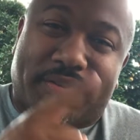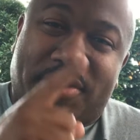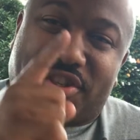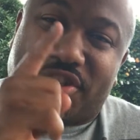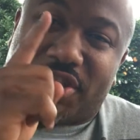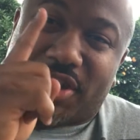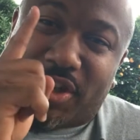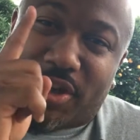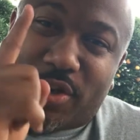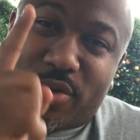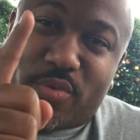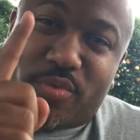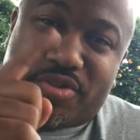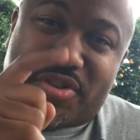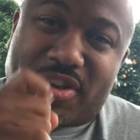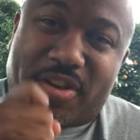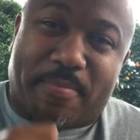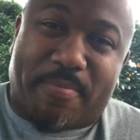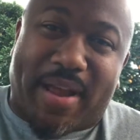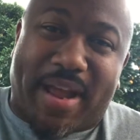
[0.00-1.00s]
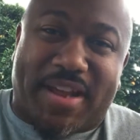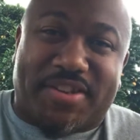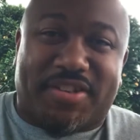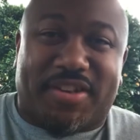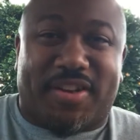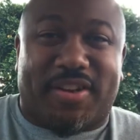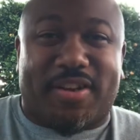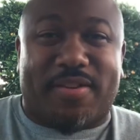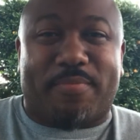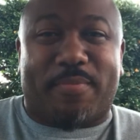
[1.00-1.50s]
Salute to the
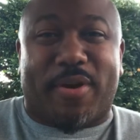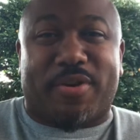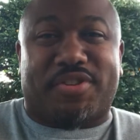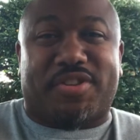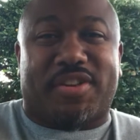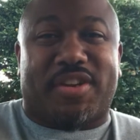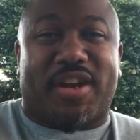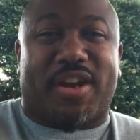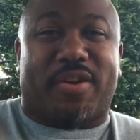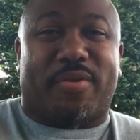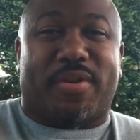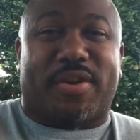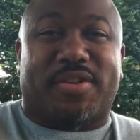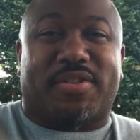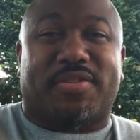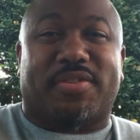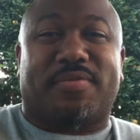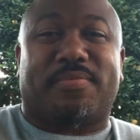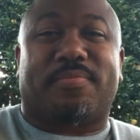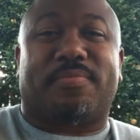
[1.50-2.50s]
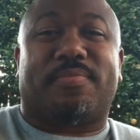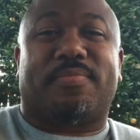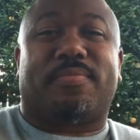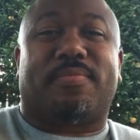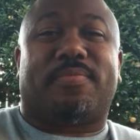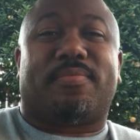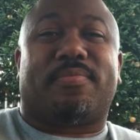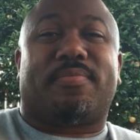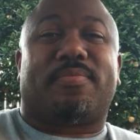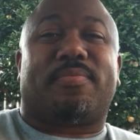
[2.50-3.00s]
masculine mercenaries.
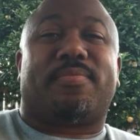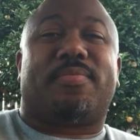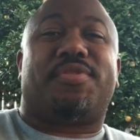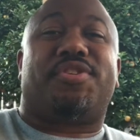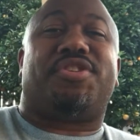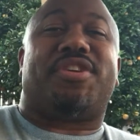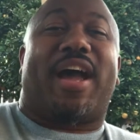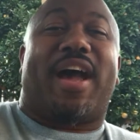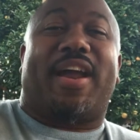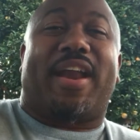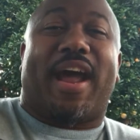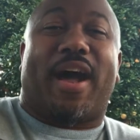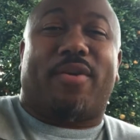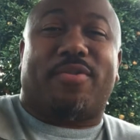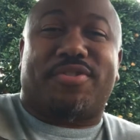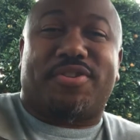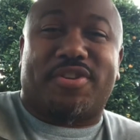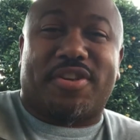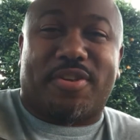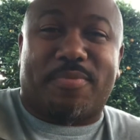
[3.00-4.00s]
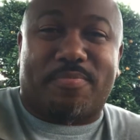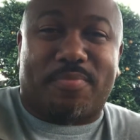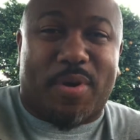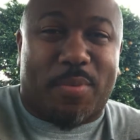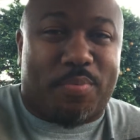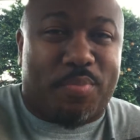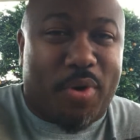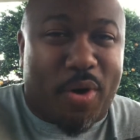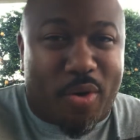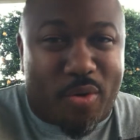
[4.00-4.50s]
Shout out to the
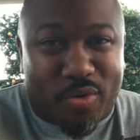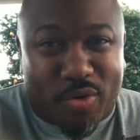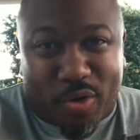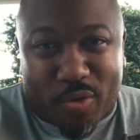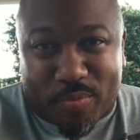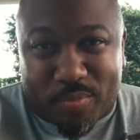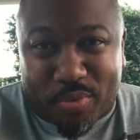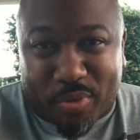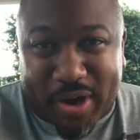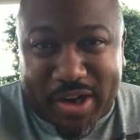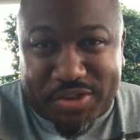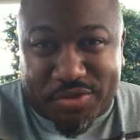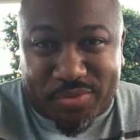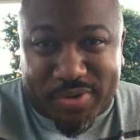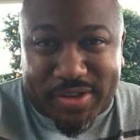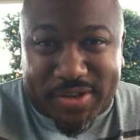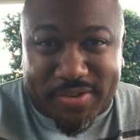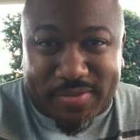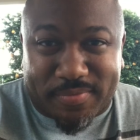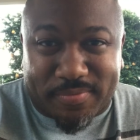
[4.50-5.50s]
Mapogo brethren.